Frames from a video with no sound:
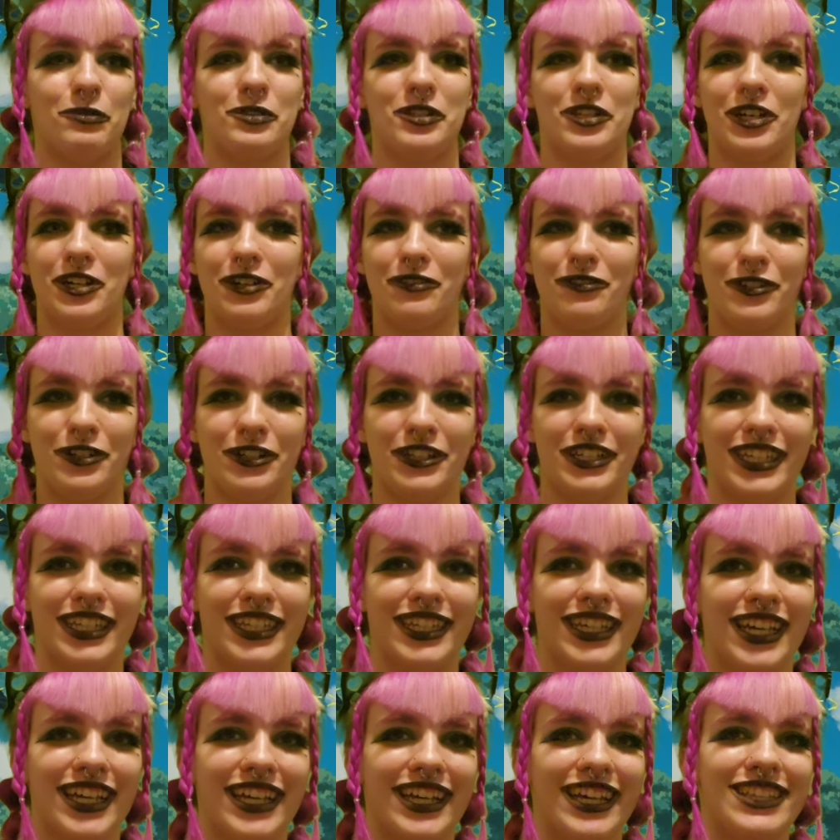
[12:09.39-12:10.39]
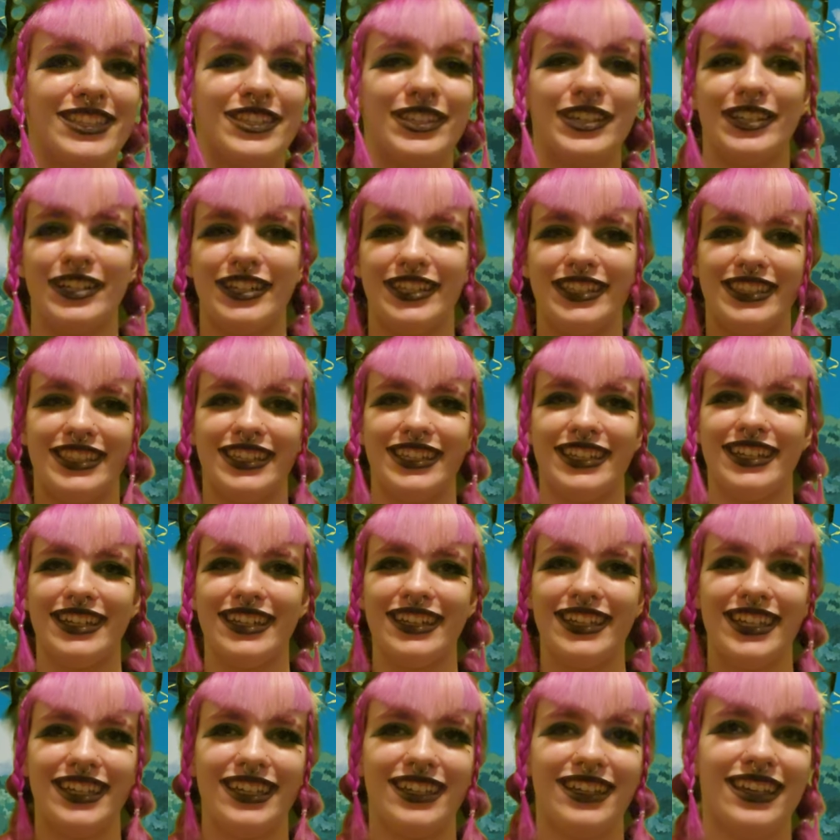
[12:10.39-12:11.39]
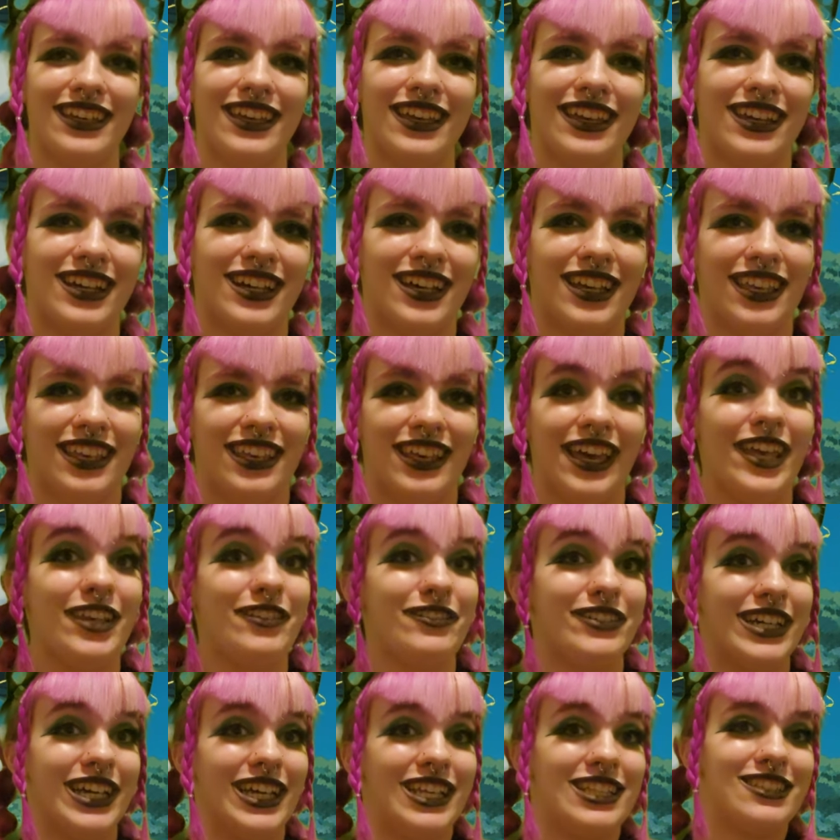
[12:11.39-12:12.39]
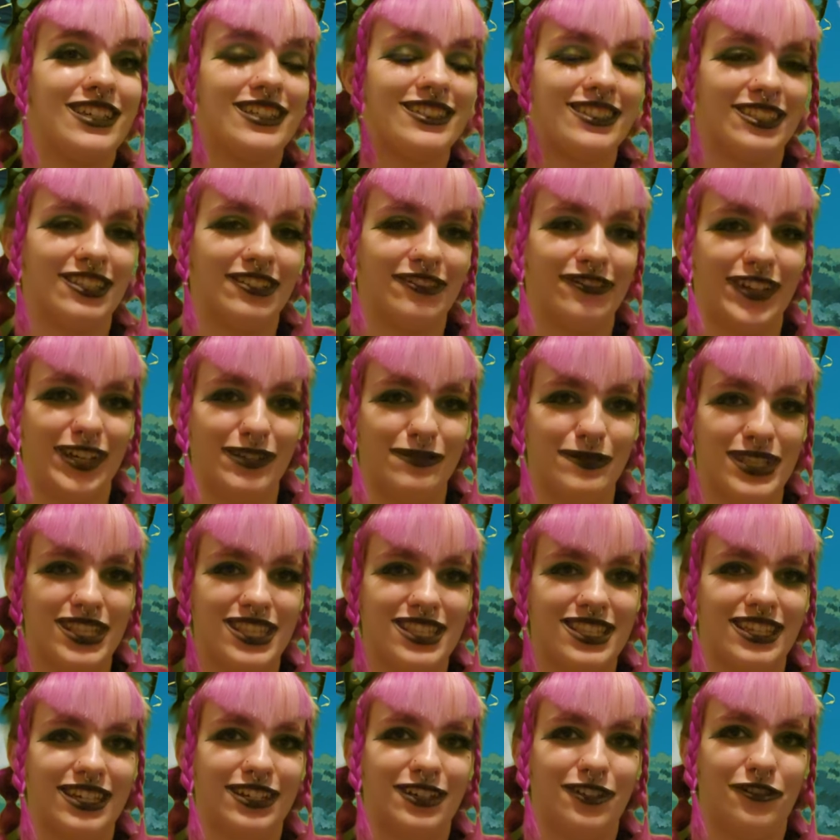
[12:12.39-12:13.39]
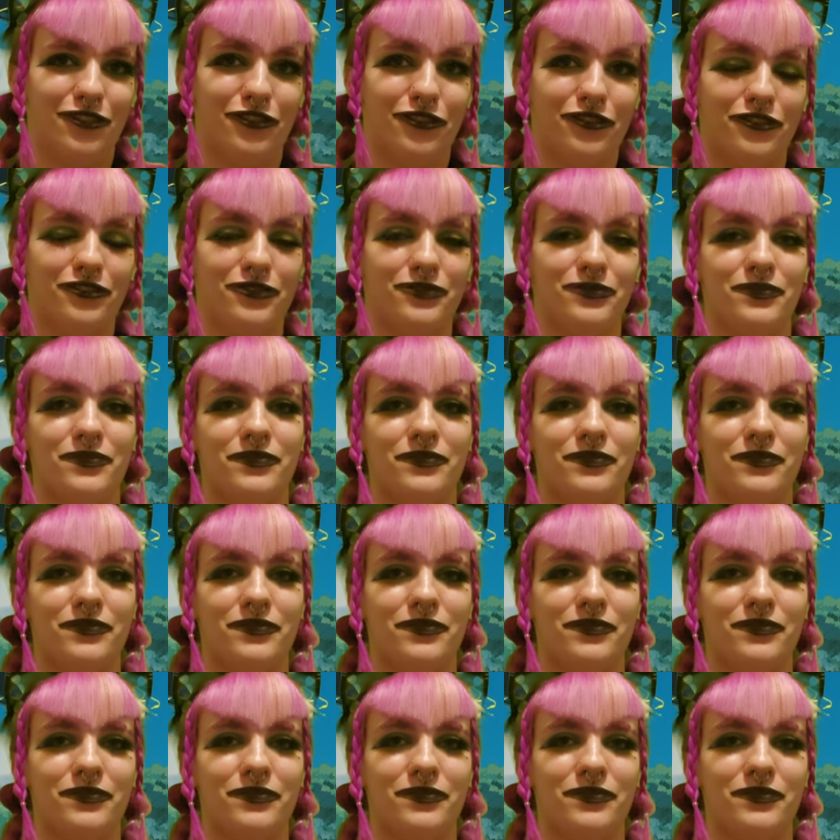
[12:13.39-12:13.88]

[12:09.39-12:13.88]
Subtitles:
but don't worry, it's a good thing. Anyways, onto the film itself.